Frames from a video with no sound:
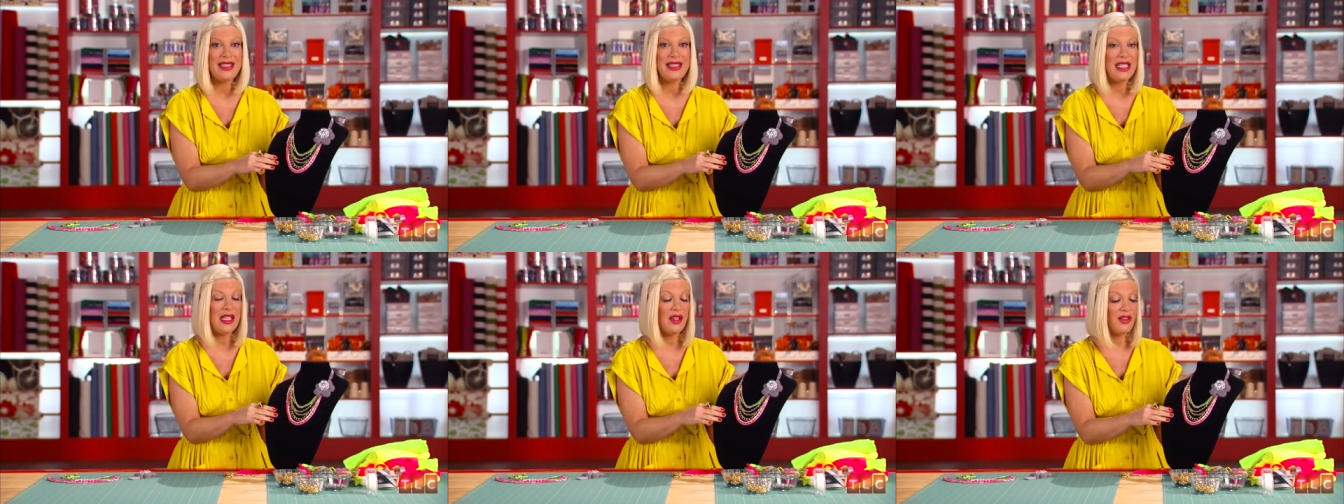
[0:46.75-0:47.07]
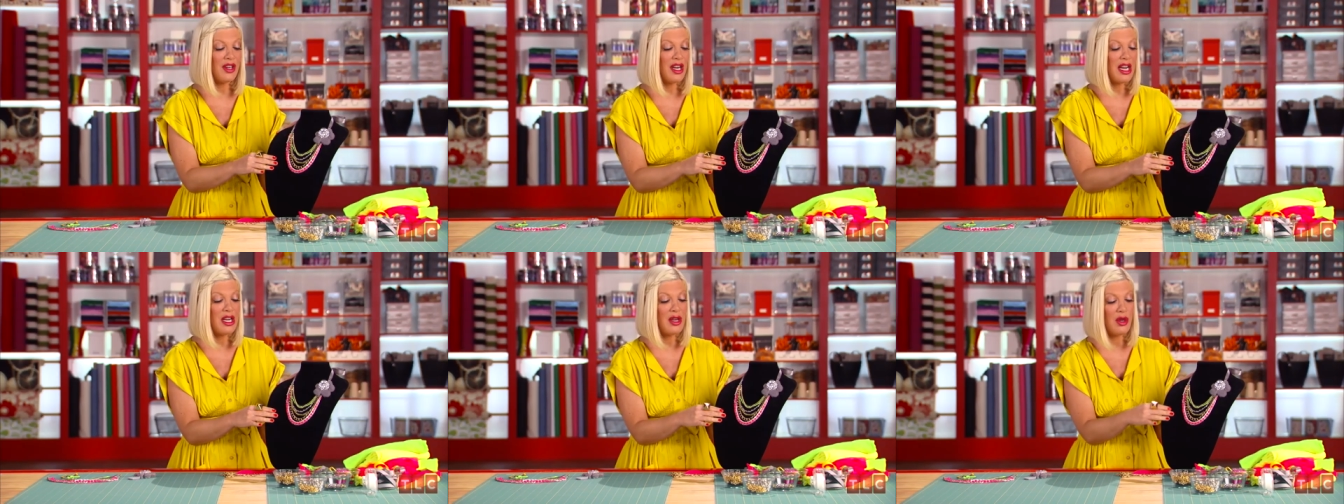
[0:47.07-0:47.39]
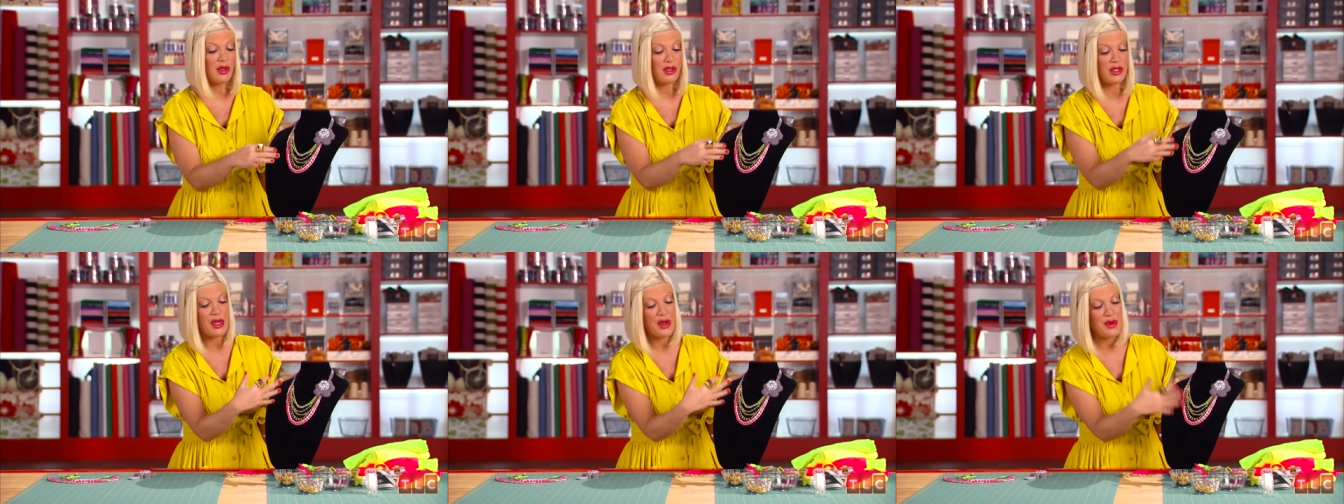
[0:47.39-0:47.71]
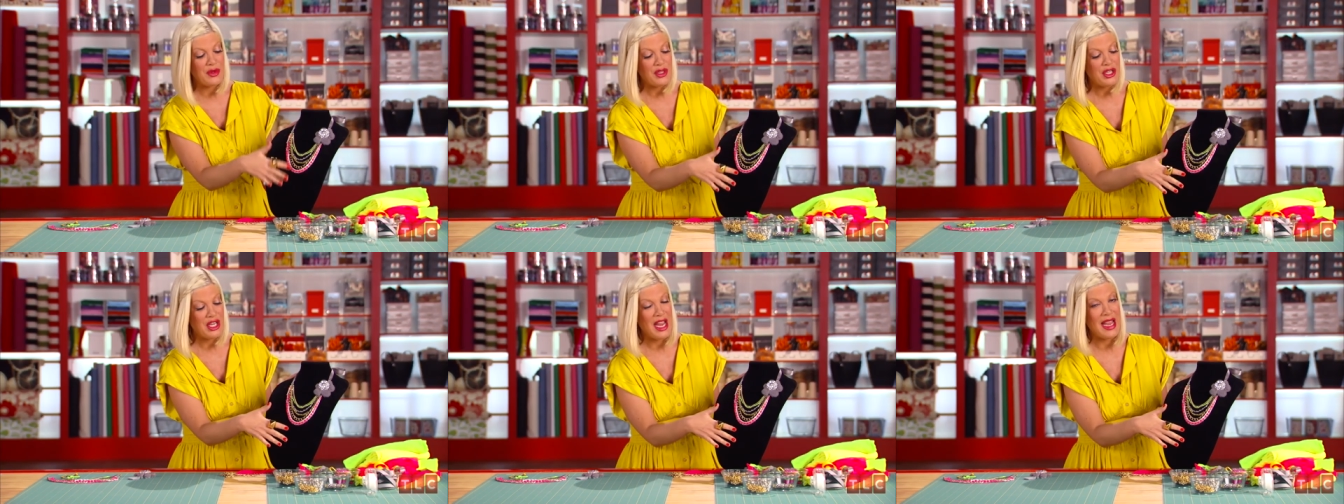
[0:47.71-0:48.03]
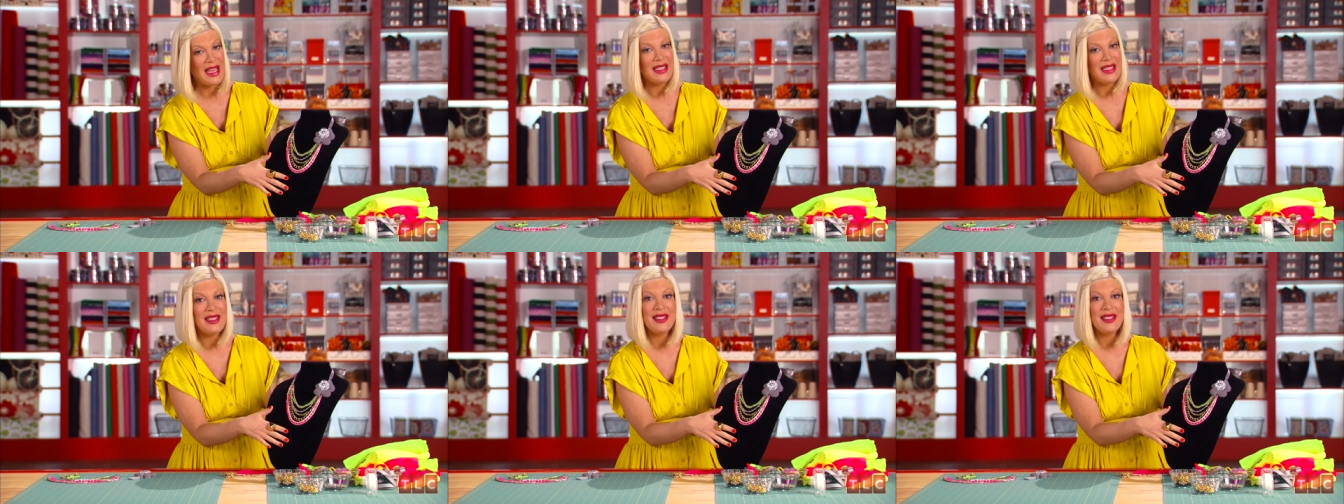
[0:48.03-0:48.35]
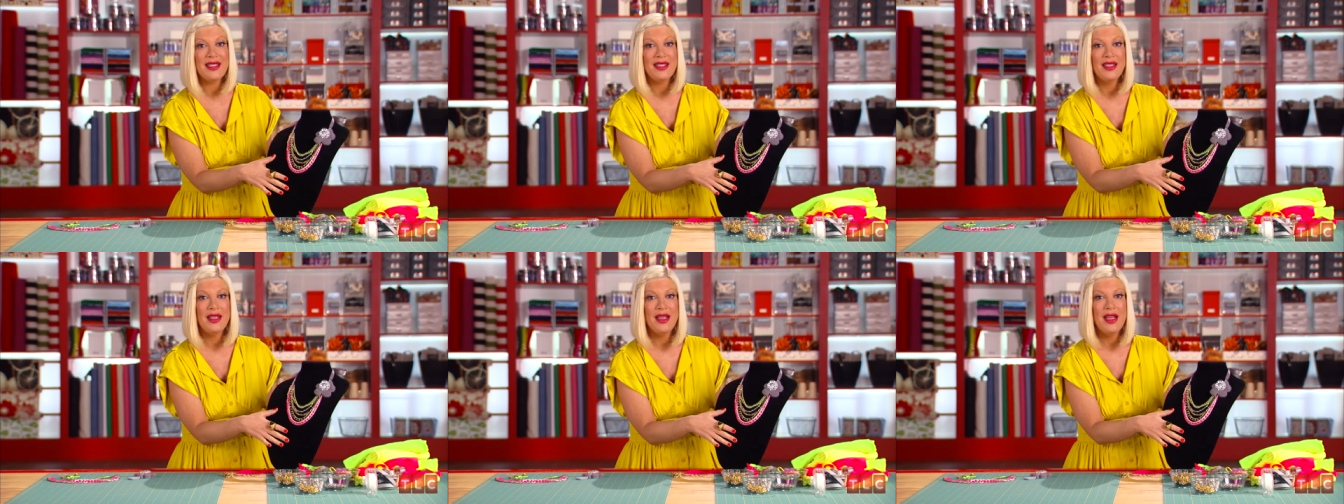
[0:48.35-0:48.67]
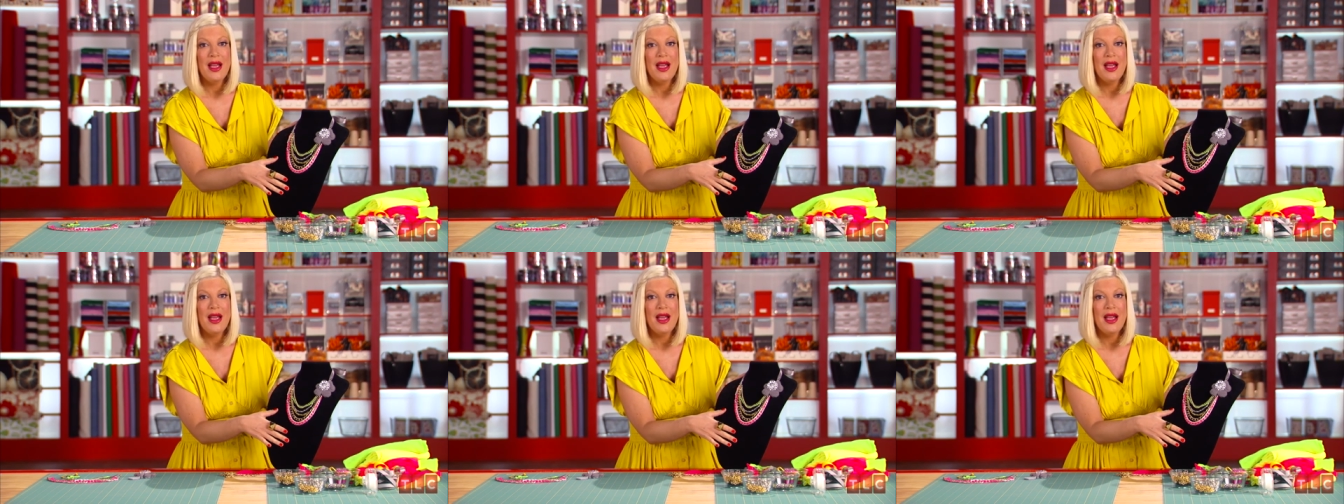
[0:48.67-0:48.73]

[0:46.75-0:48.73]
silver and gold tone chains.